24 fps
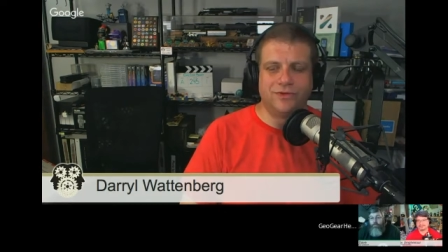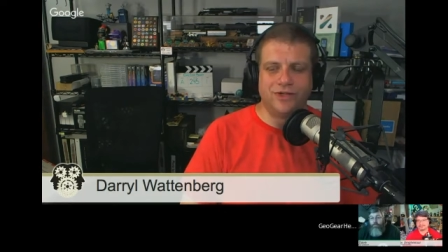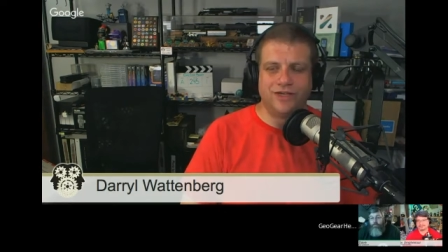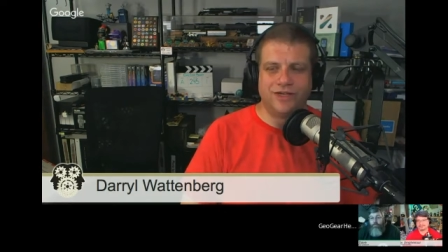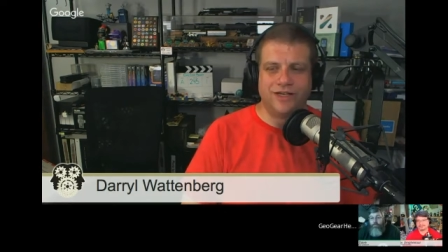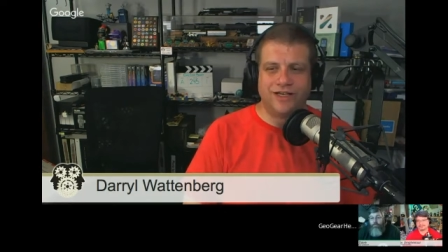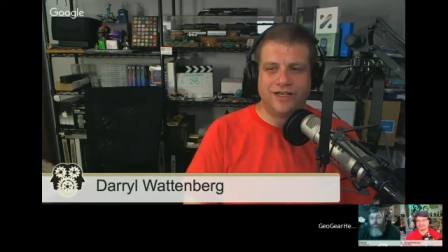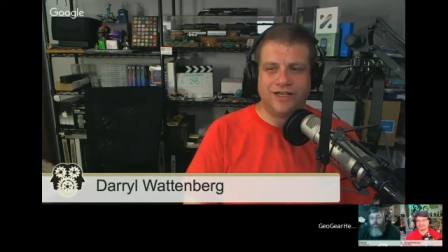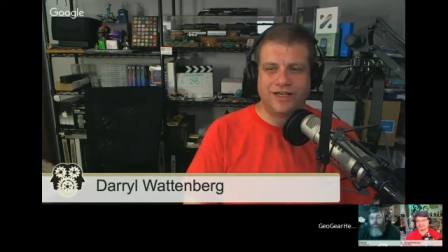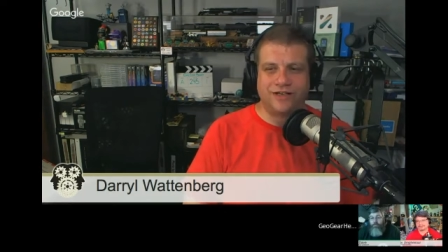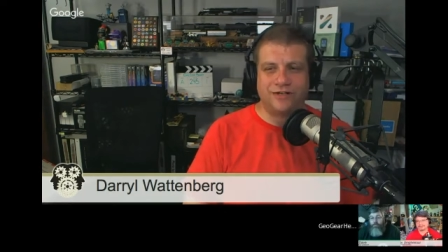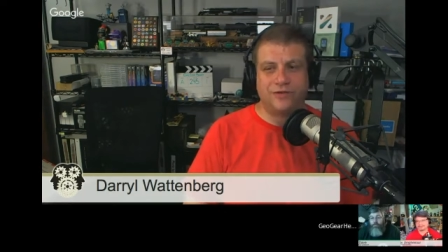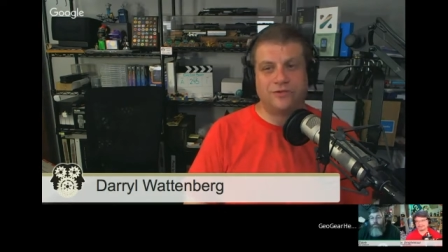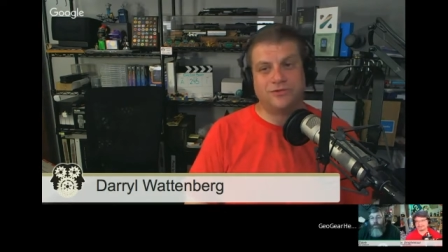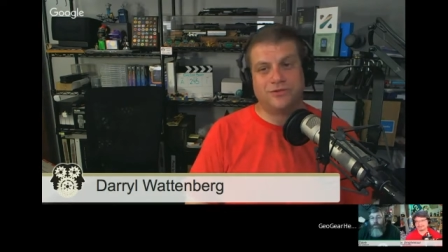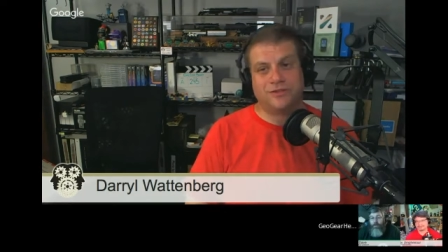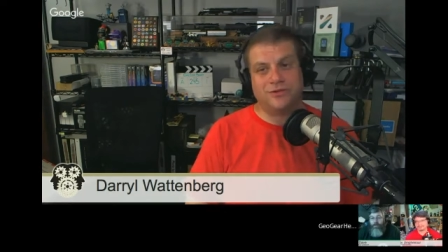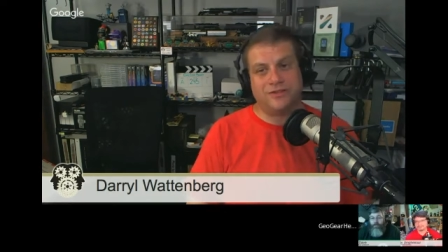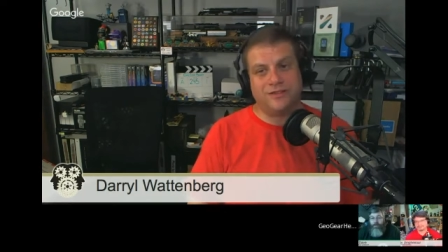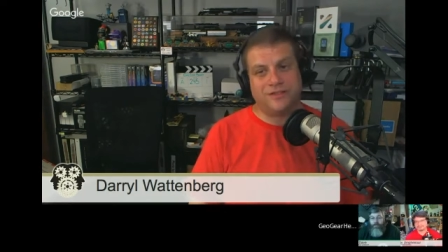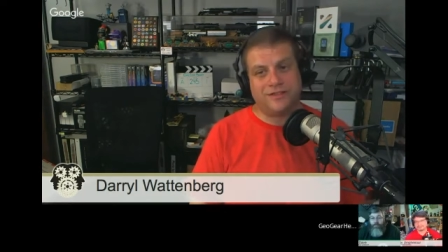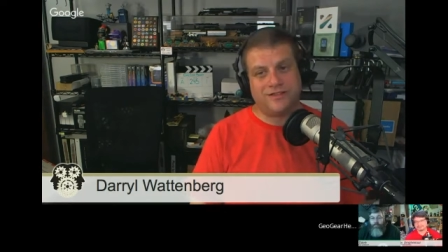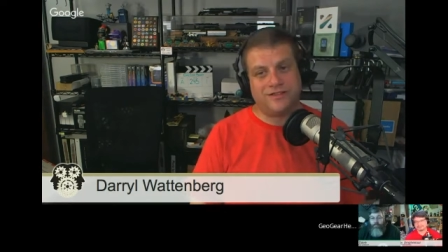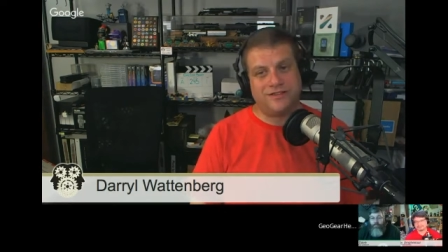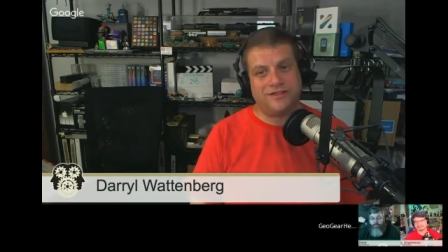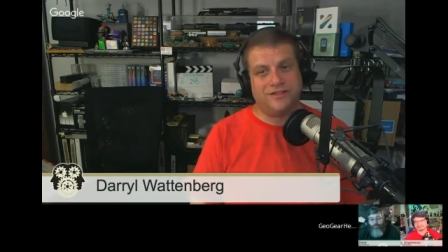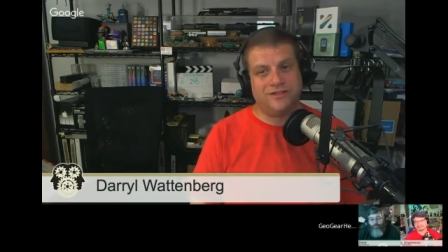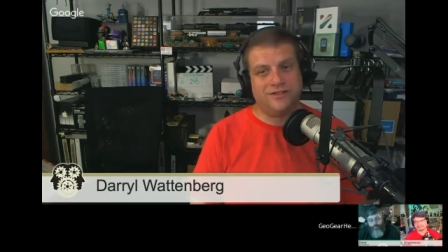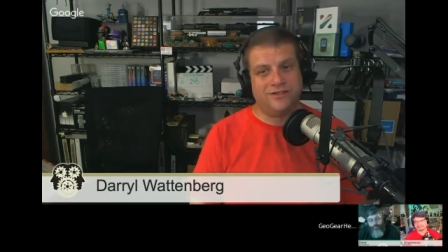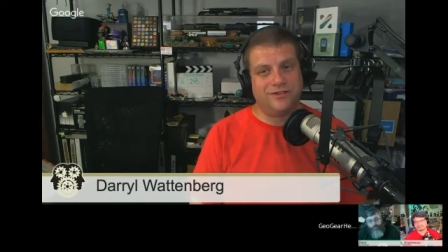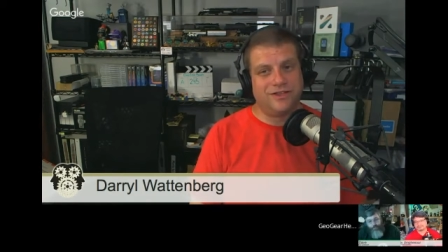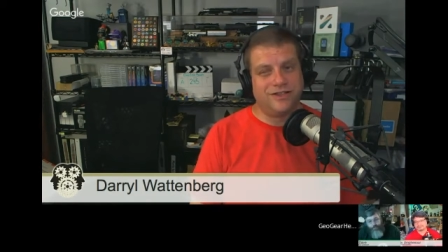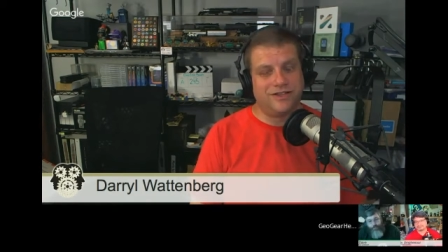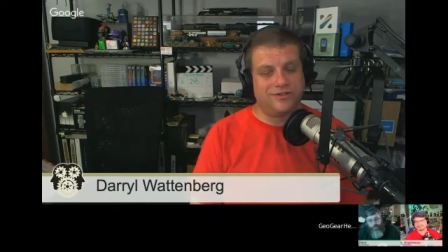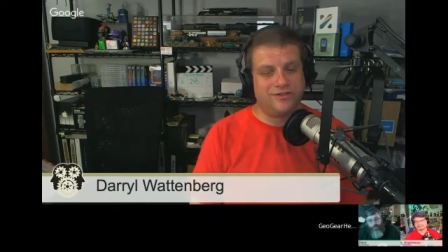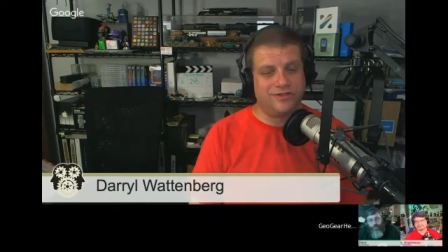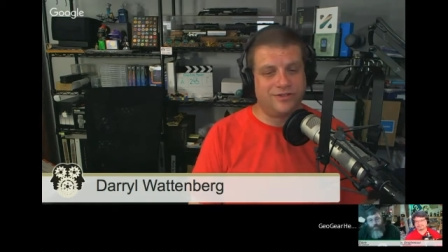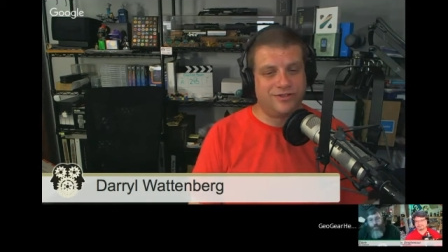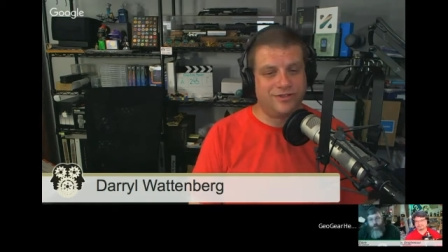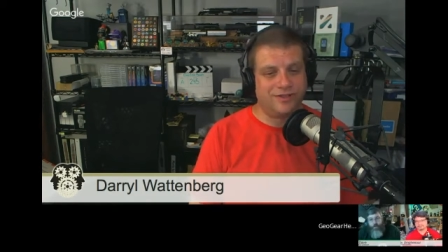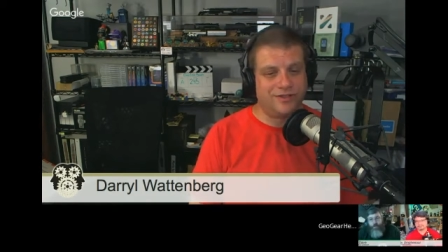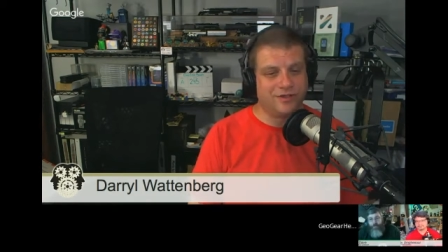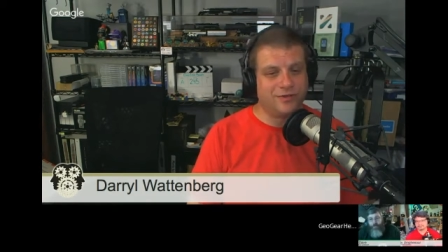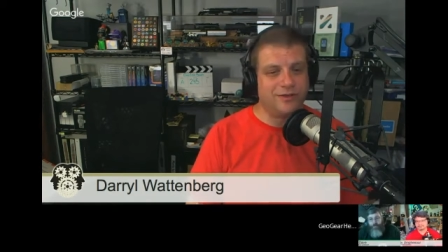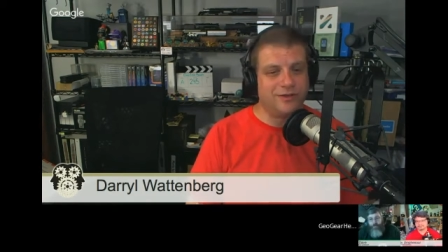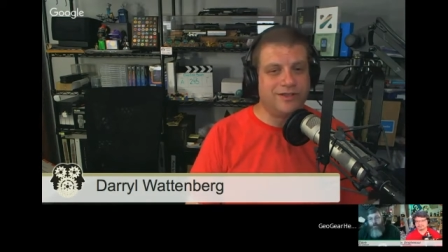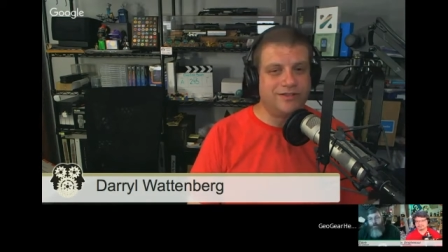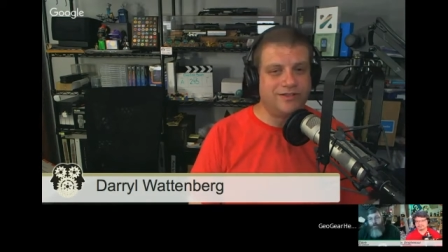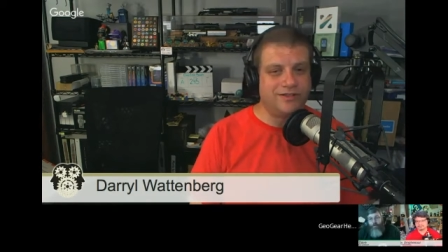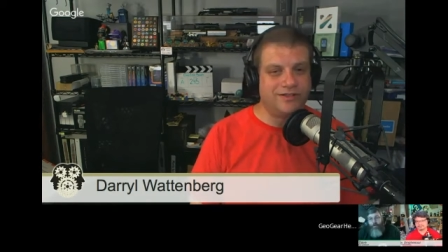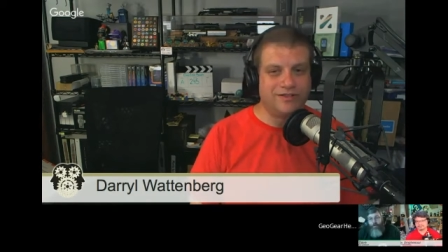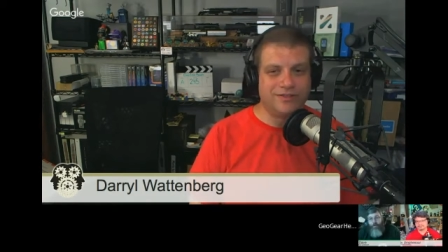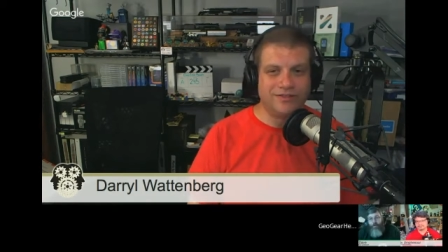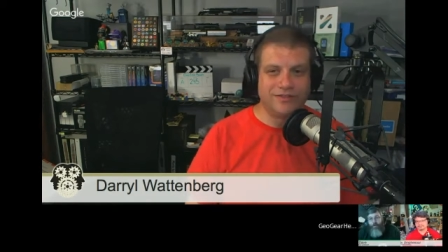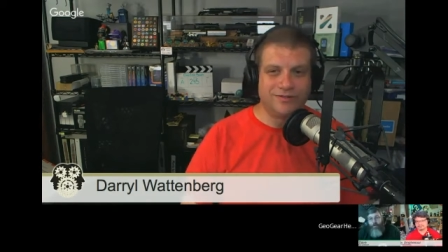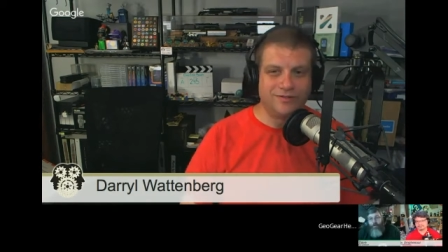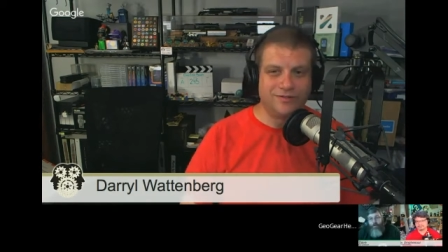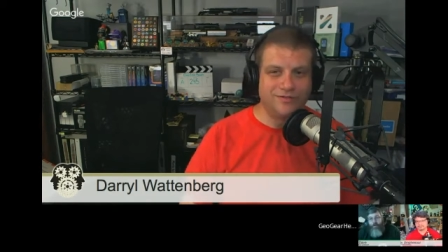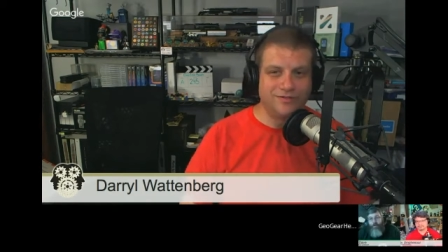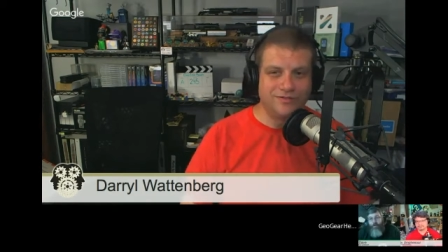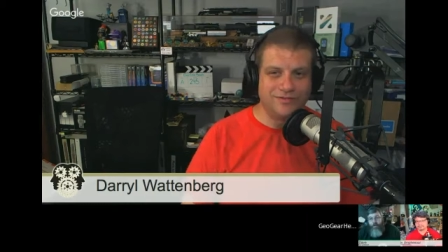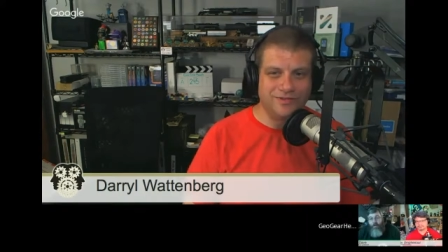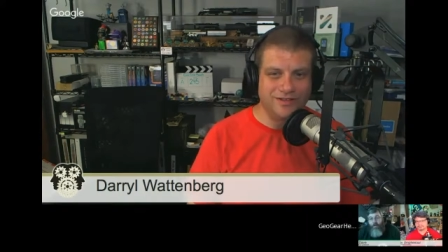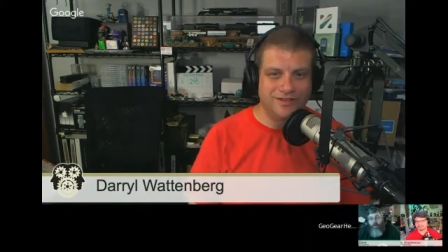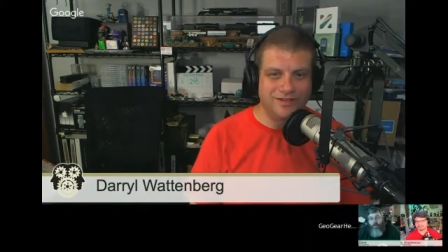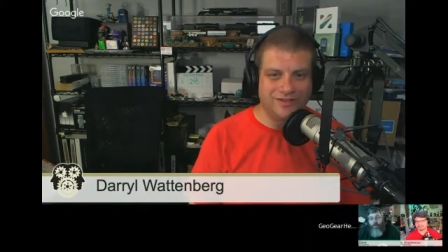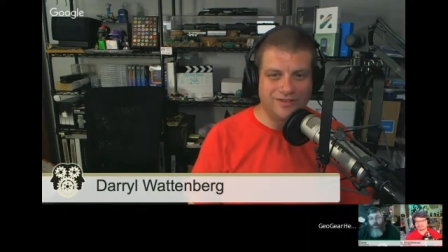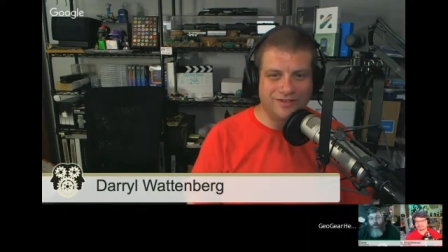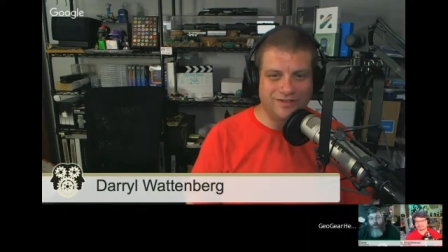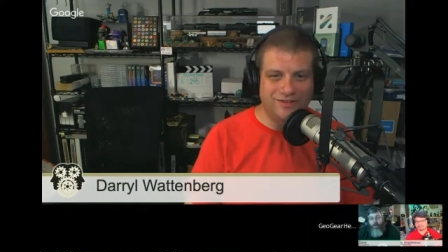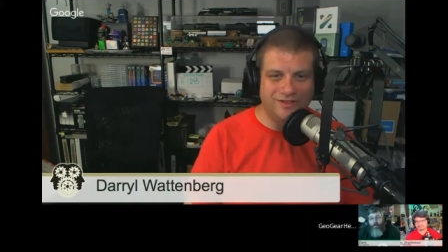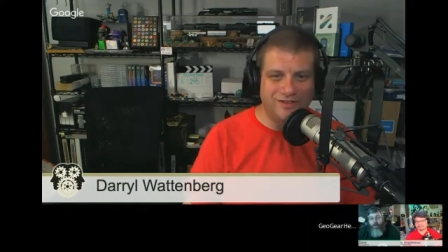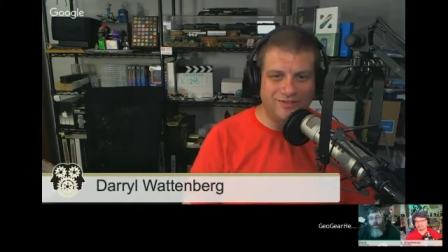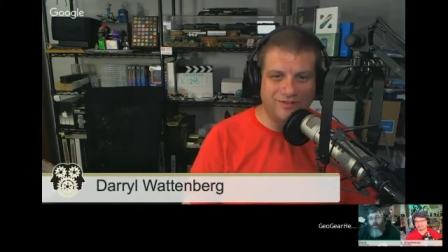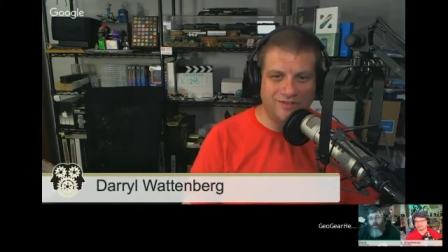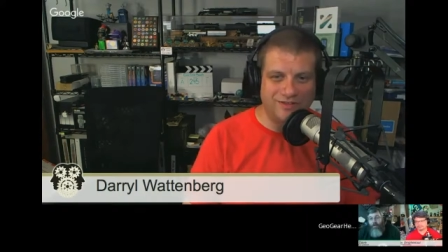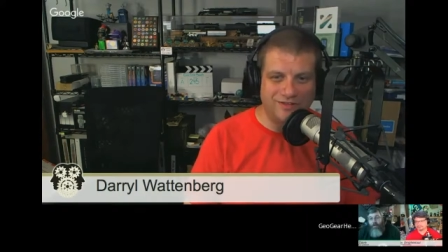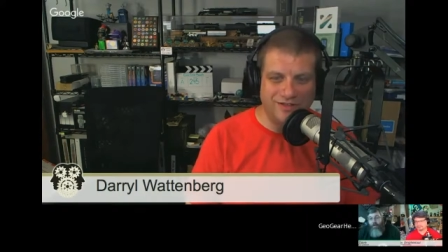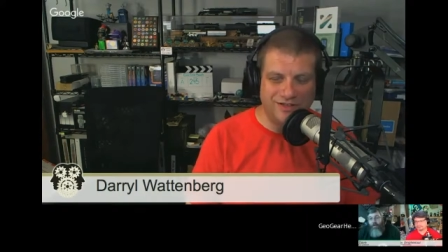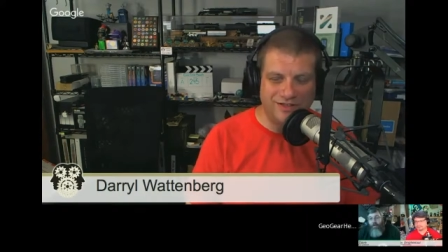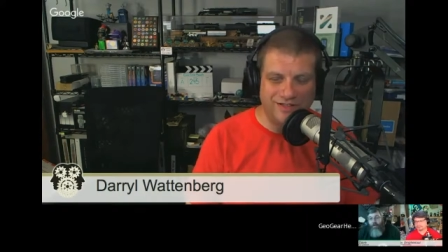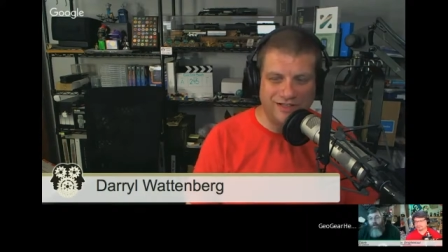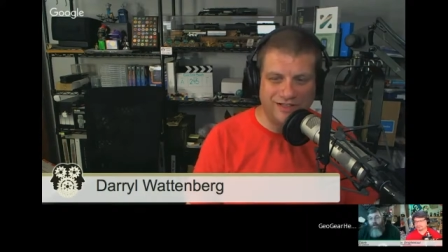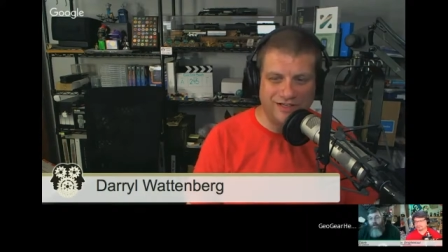and I don't know that answering a quiz is going to solve everything either.